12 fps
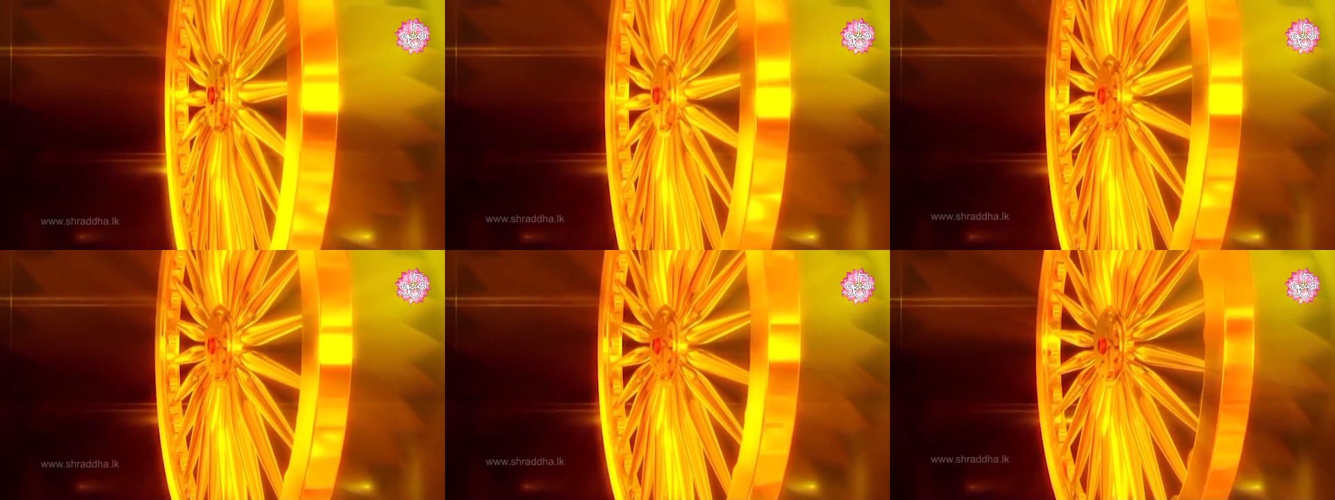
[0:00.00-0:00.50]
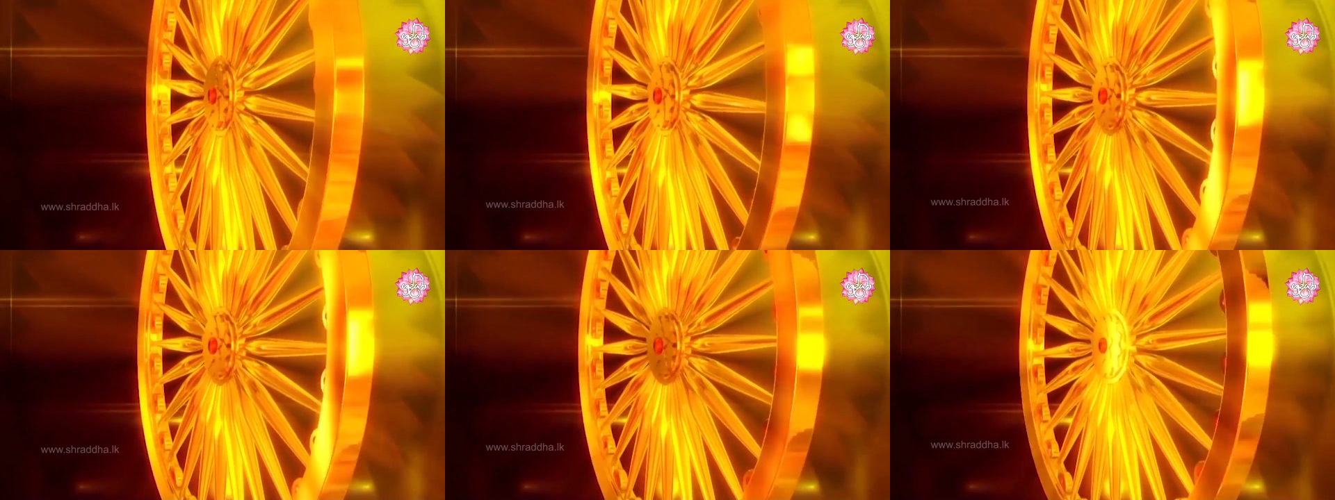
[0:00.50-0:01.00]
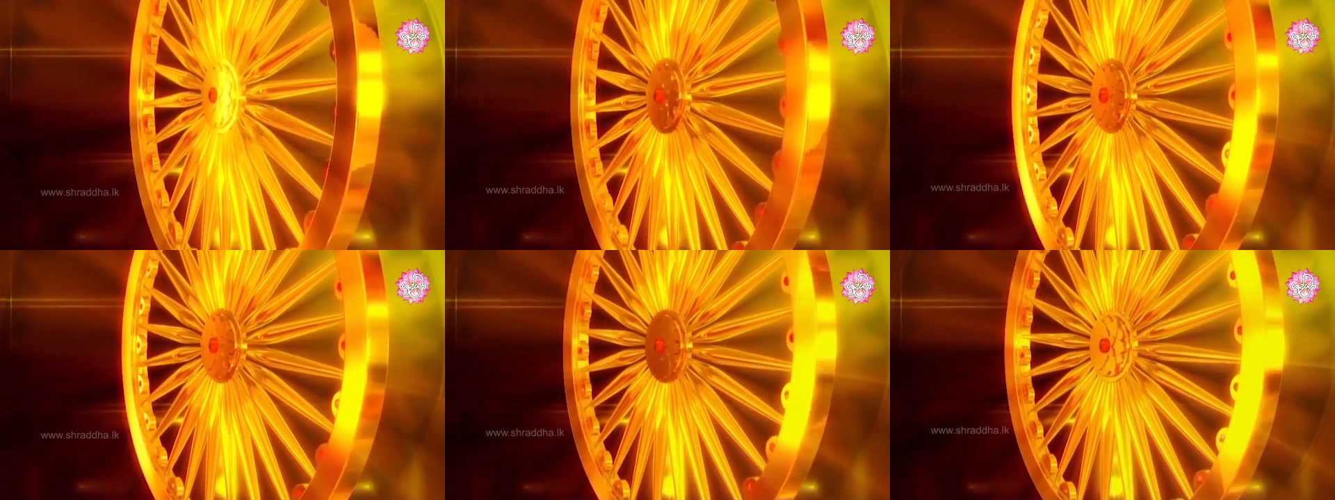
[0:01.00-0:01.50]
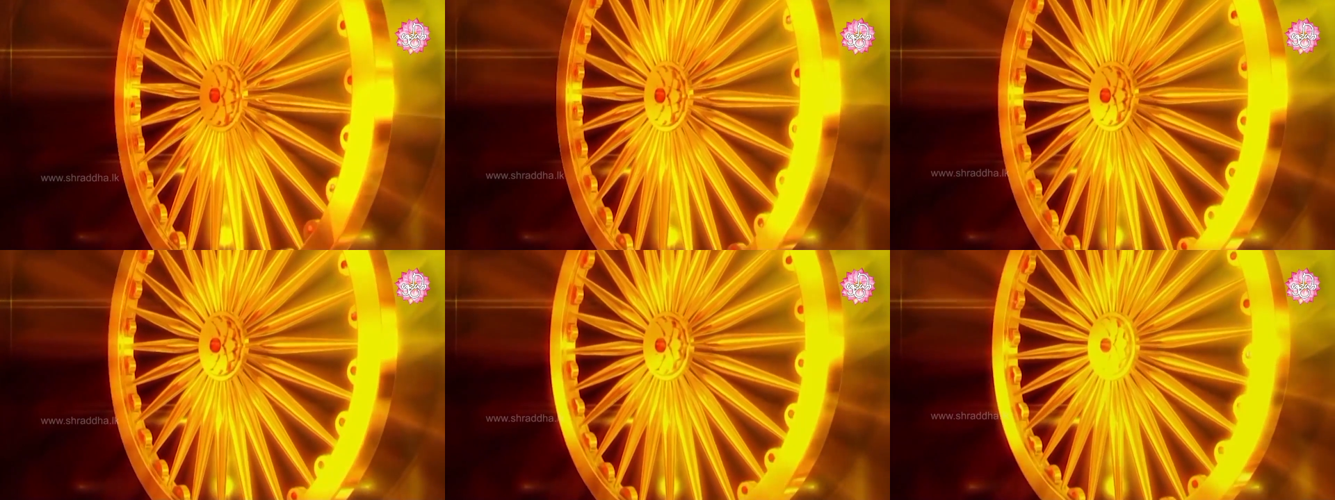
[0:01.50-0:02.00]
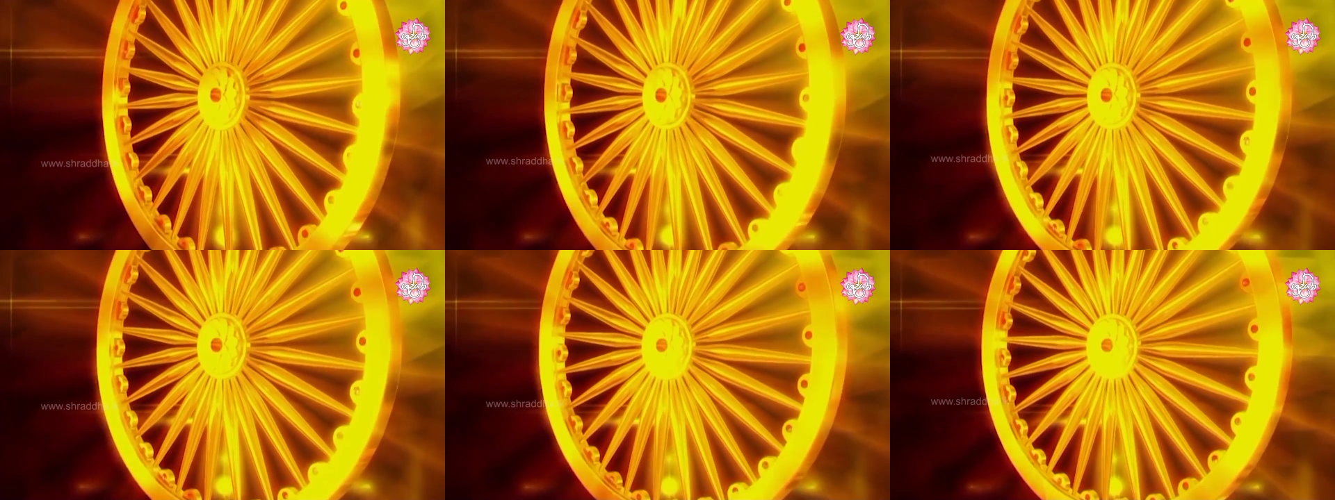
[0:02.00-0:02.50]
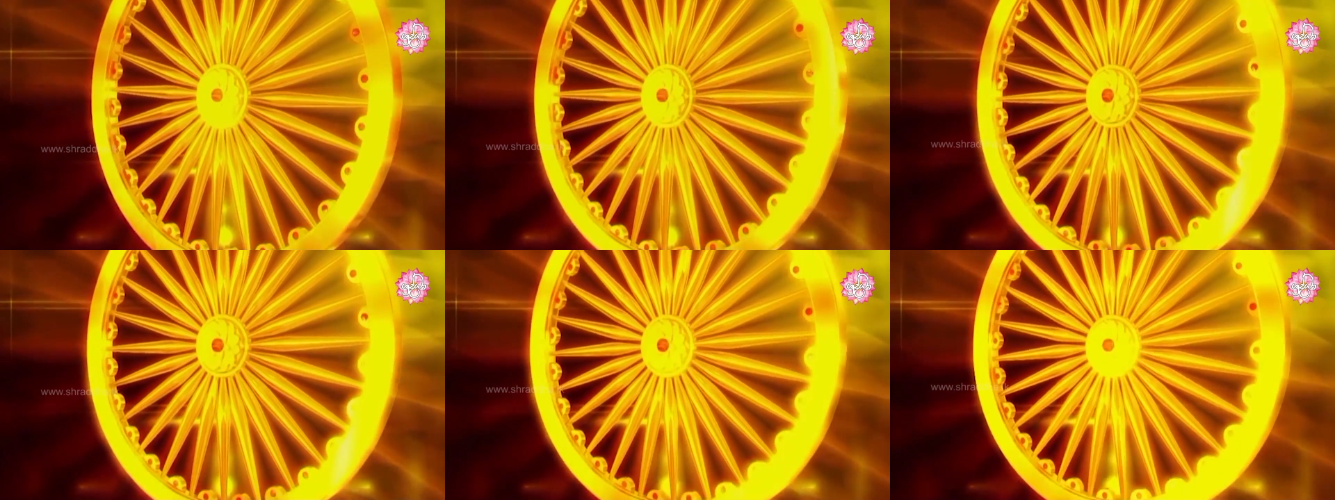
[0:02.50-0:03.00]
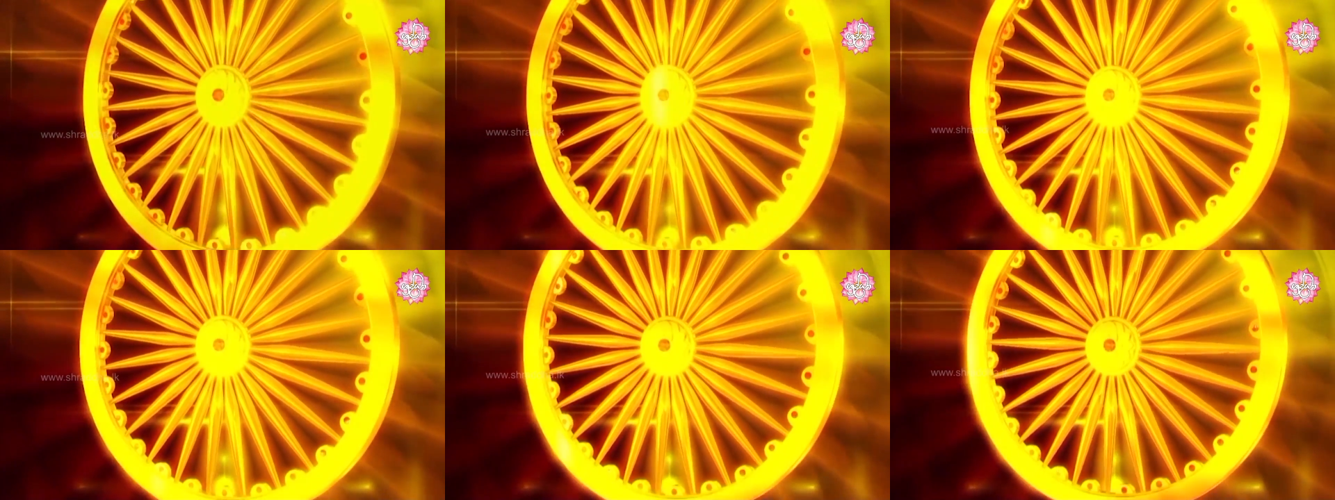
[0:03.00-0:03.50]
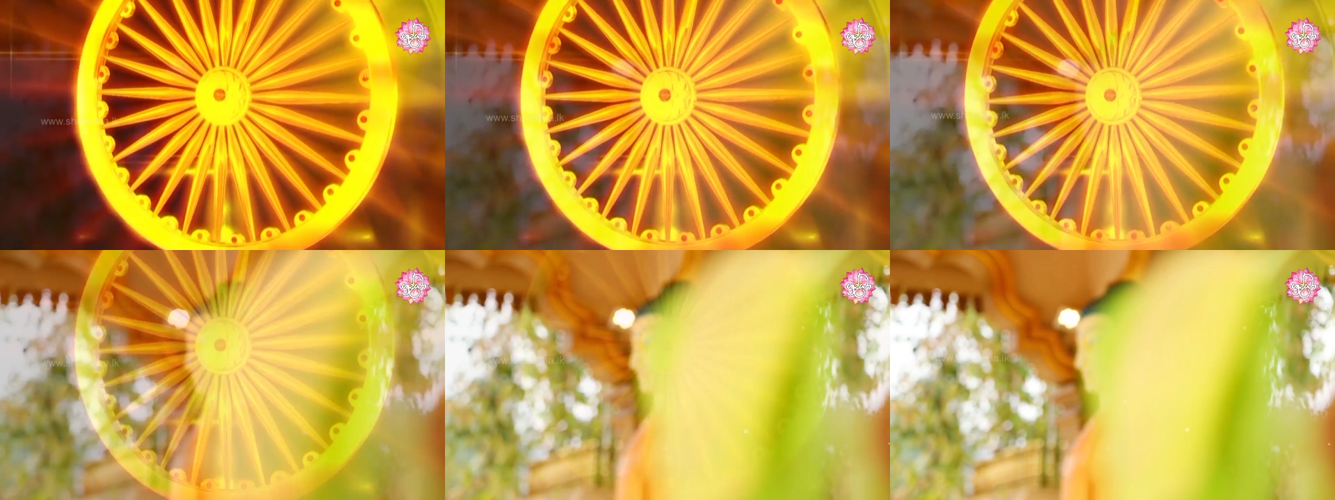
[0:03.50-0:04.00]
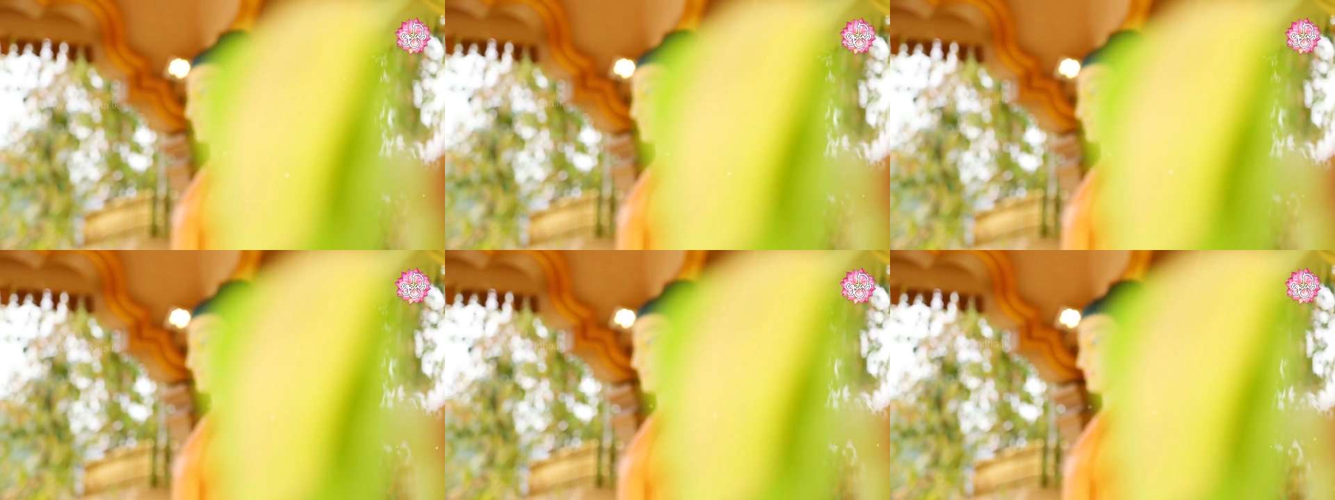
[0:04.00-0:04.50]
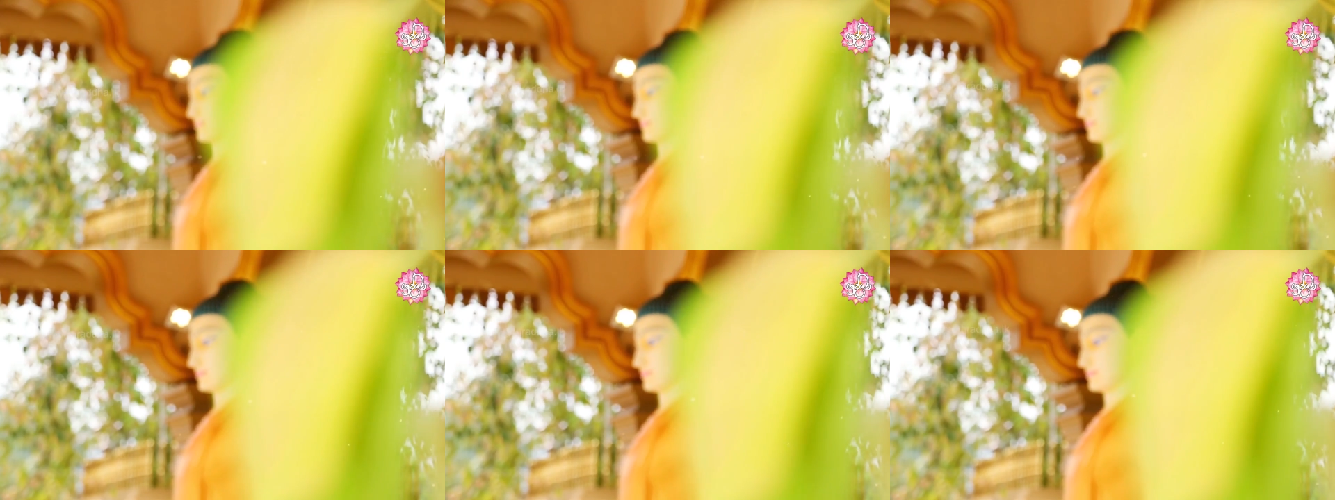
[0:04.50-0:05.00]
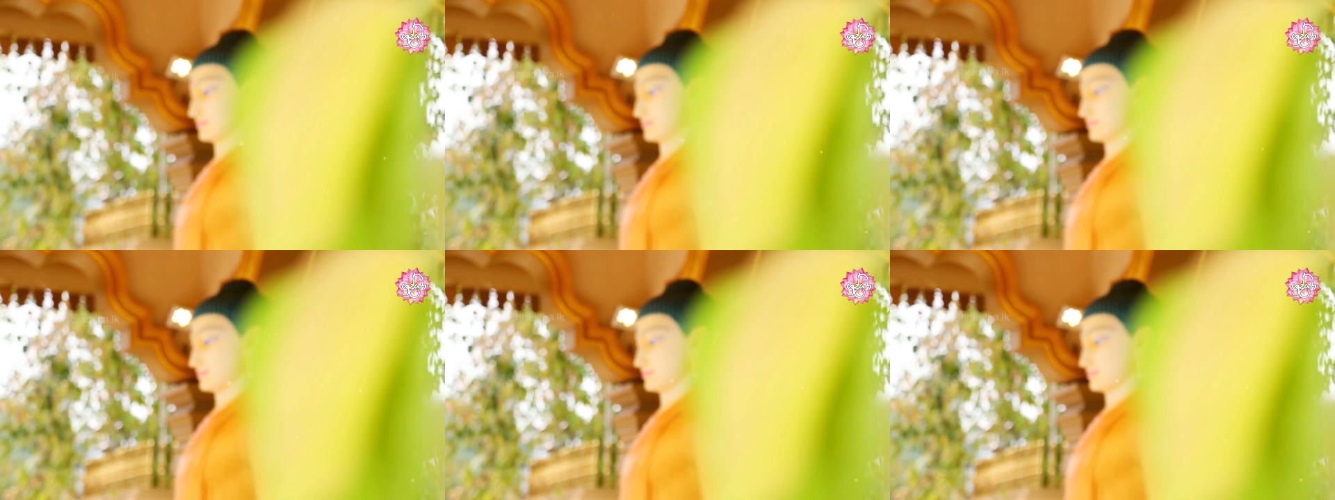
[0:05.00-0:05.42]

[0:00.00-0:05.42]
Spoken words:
No face is visible, so there are no lips to read.